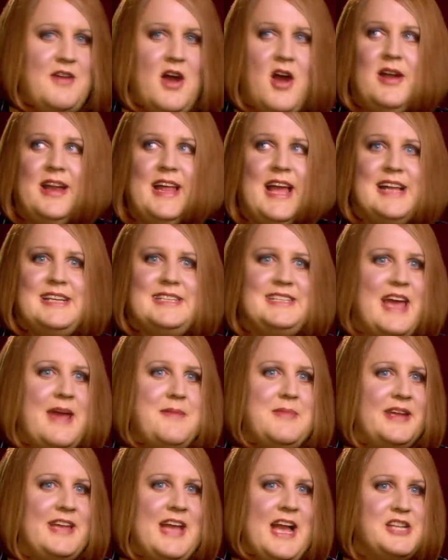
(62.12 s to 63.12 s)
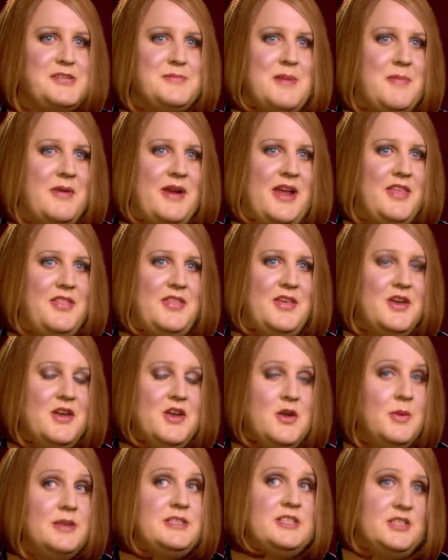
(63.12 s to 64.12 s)
I've hardly had time to catch my breath,
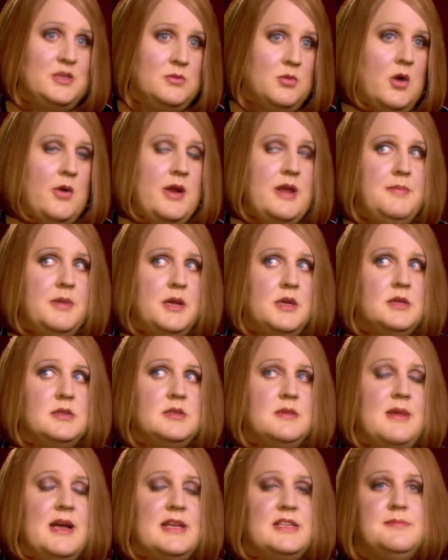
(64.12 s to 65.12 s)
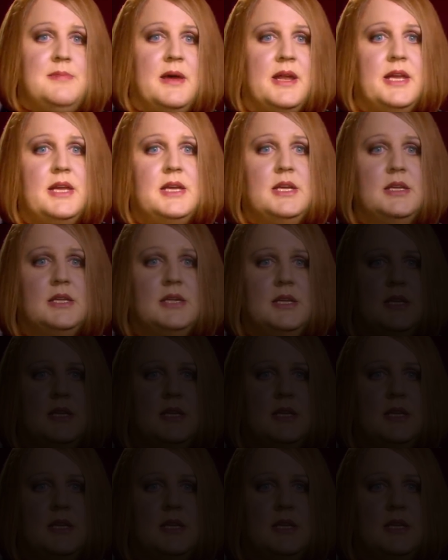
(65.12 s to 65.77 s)
which is a worry because I'm asthmatic.